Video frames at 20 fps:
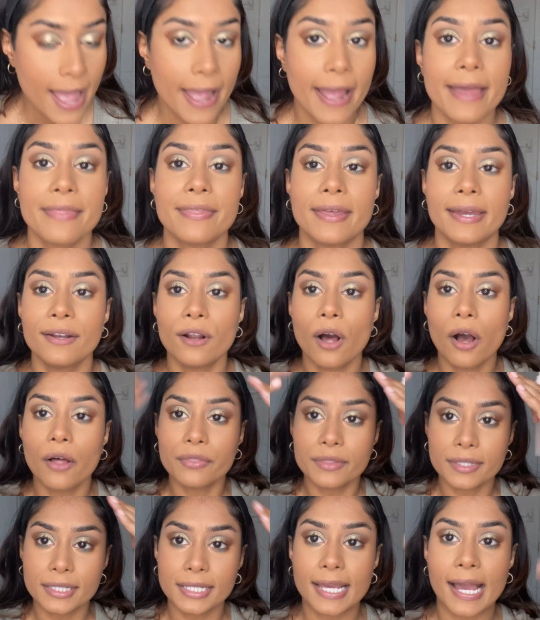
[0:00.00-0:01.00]
And then on
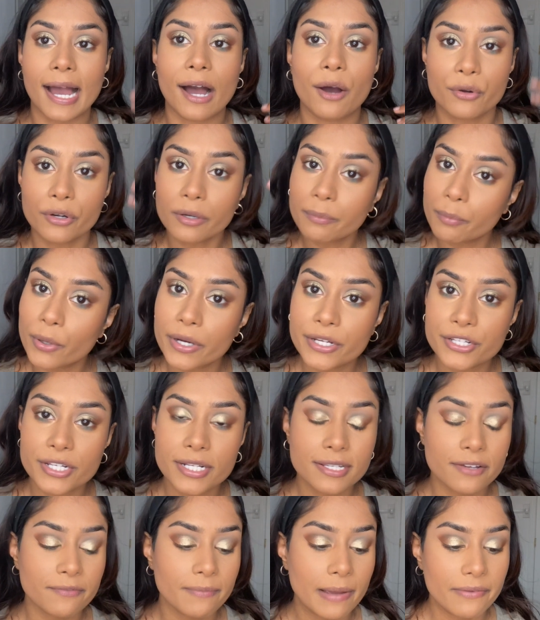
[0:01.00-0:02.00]
the outer
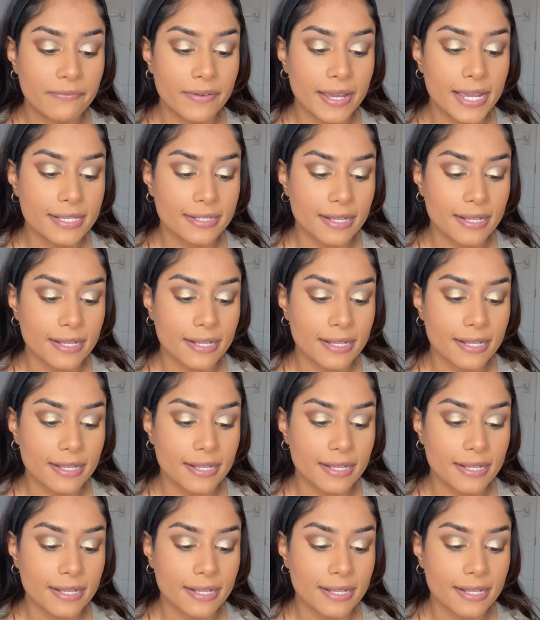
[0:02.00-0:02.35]
portions of my face,